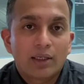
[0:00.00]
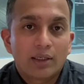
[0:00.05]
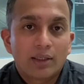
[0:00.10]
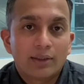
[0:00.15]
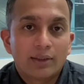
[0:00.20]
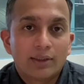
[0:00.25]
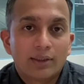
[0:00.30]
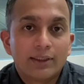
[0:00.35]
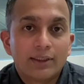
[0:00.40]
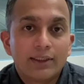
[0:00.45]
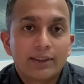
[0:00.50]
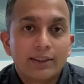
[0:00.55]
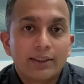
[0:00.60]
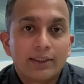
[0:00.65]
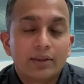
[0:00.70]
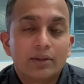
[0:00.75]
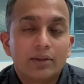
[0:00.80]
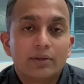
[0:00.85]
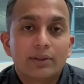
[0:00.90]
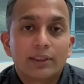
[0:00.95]
The
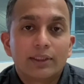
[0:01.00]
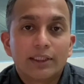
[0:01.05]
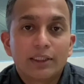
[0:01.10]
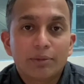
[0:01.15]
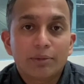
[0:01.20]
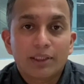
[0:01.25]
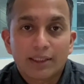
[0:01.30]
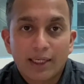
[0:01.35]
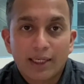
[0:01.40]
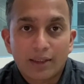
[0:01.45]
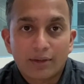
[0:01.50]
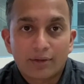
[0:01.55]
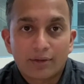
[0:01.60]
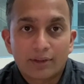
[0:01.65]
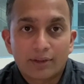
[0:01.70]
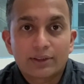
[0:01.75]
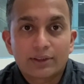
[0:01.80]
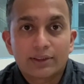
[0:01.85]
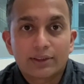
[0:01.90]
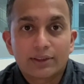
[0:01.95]
detailed email
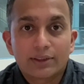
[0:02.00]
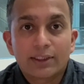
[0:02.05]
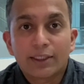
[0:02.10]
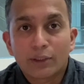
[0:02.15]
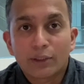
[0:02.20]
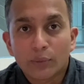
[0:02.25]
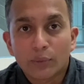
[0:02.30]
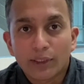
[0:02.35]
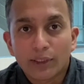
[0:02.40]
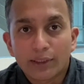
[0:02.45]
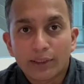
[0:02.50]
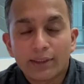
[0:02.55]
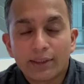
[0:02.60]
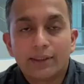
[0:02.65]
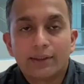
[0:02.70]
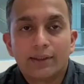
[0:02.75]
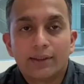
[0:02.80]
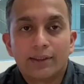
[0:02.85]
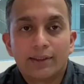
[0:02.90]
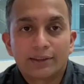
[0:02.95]
address is included in
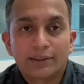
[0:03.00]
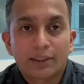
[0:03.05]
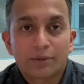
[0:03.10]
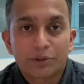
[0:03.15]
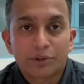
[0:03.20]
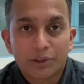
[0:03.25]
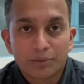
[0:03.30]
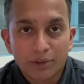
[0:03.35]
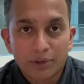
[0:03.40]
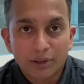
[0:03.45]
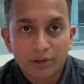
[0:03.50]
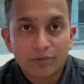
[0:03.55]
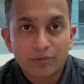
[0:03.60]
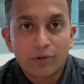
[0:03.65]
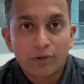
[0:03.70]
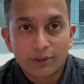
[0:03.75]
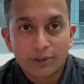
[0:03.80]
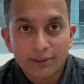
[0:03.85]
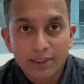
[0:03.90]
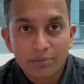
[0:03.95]
the description below for
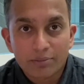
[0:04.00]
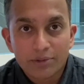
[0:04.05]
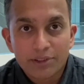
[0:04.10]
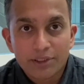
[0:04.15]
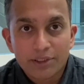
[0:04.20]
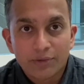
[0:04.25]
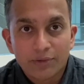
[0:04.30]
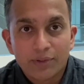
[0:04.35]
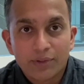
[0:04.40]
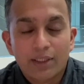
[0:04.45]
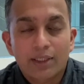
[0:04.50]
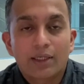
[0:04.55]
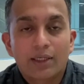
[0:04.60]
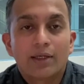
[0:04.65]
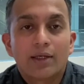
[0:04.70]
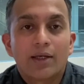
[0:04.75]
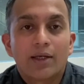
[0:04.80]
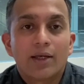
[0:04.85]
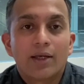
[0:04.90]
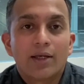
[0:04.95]
this episode.
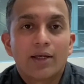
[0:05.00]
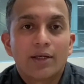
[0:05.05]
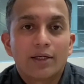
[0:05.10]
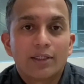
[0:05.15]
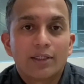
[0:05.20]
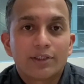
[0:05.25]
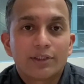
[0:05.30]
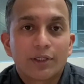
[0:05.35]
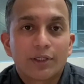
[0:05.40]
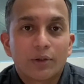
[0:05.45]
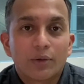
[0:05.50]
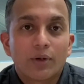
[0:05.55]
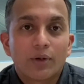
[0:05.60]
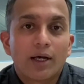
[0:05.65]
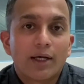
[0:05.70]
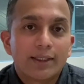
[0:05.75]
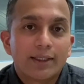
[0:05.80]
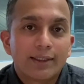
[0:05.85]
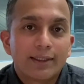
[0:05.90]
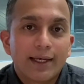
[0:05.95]
So
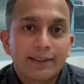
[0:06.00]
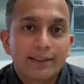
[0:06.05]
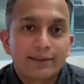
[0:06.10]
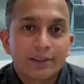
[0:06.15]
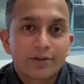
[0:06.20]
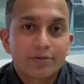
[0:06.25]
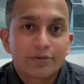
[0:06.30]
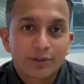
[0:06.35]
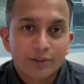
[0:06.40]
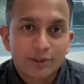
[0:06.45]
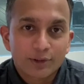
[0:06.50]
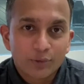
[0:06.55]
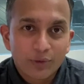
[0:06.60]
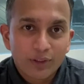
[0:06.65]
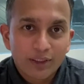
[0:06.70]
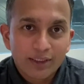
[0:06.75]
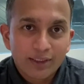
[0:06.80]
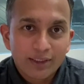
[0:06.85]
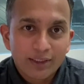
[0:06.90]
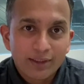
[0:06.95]
that's it for this
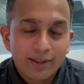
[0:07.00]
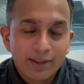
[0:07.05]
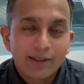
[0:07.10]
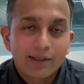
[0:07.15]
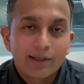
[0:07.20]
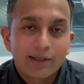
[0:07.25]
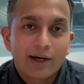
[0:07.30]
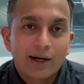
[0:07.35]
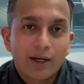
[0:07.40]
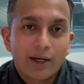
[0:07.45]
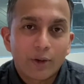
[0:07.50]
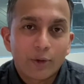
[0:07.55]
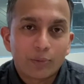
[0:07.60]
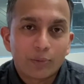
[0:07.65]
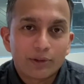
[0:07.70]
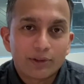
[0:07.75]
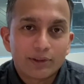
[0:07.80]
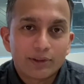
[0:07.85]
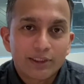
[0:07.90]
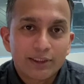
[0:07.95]
week. I hope to
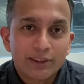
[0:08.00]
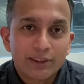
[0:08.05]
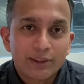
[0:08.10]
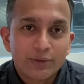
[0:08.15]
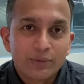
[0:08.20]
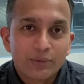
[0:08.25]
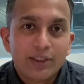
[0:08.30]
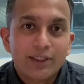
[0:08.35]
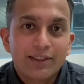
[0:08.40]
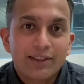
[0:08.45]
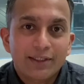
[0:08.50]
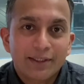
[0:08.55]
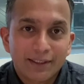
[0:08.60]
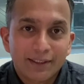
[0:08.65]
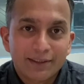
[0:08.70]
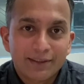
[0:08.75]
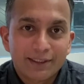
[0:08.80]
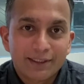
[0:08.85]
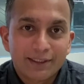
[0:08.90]
see you next